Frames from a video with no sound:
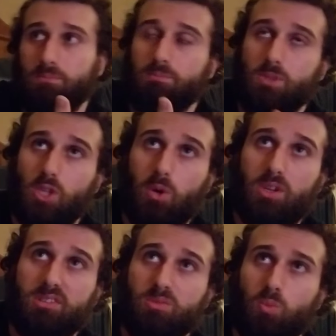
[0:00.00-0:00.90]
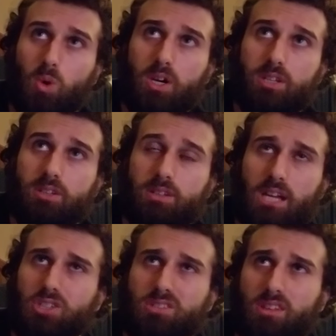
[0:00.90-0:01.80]
Notice
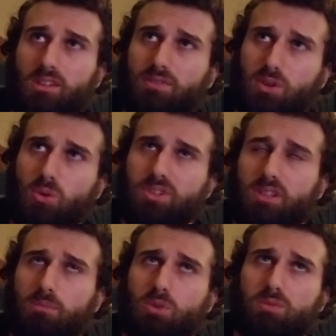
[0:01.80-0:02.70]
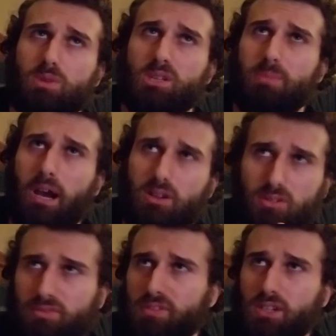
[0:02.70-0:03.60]
not just the difficulty of the movements, but how
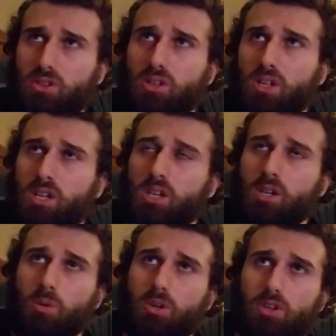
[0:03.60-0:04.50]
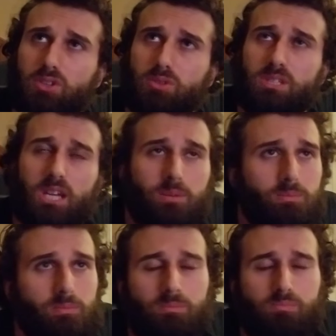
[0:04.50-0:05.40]
you feel while you're doing them.